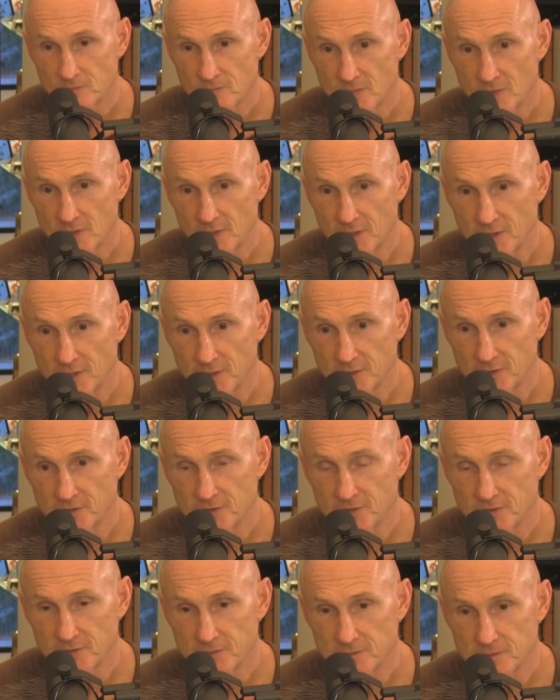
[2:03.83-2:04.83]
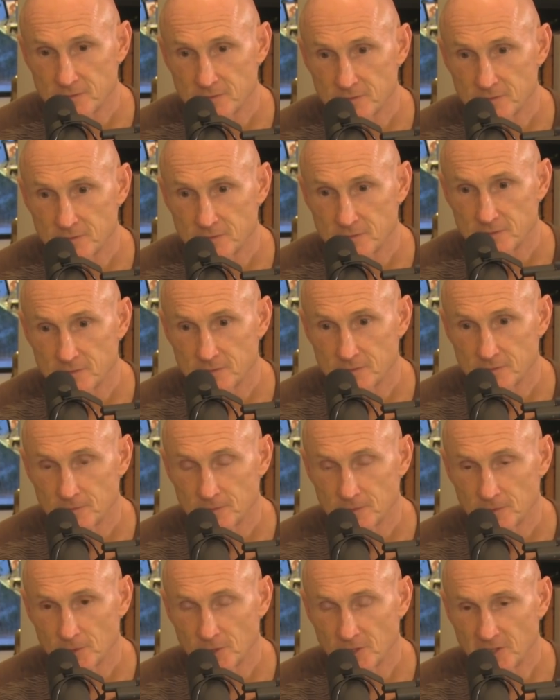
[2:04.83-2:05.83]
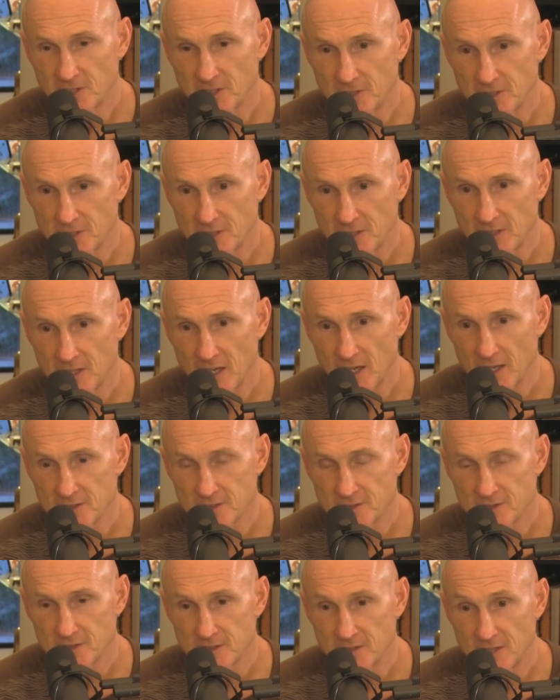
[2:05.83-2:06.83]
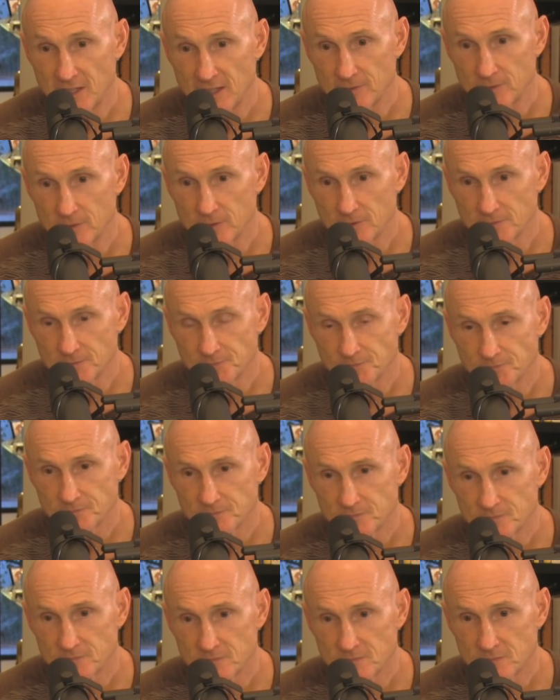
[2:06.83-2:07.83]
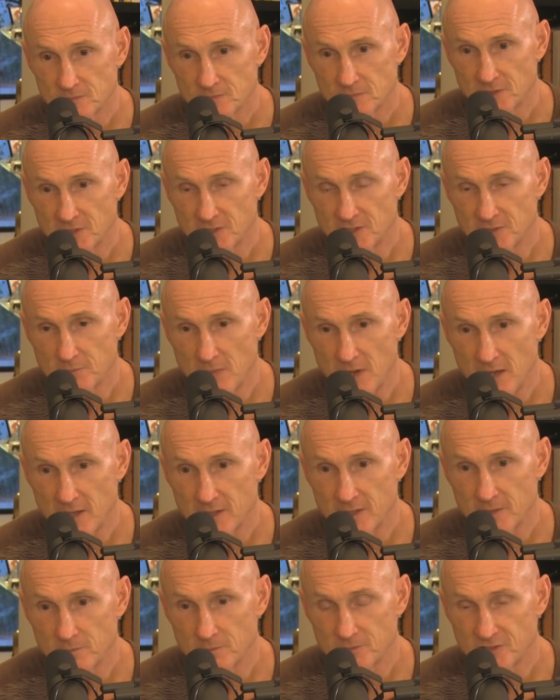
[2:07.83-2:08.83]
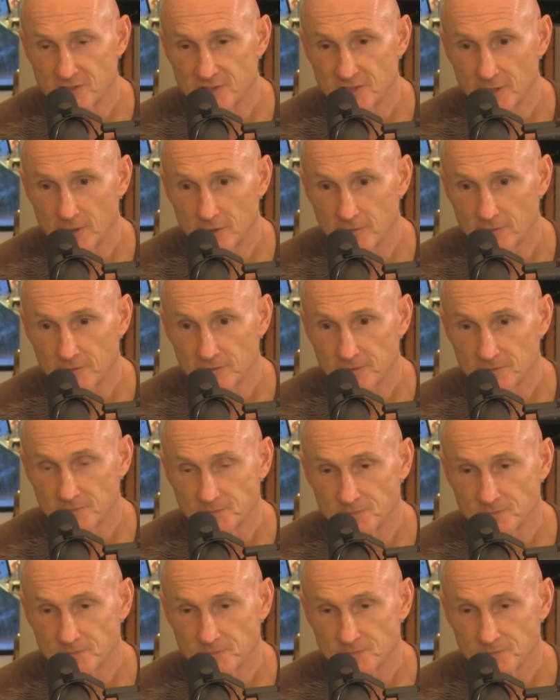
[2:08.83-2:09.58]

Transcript: He has looked into the eyes of the devil. He's met himself.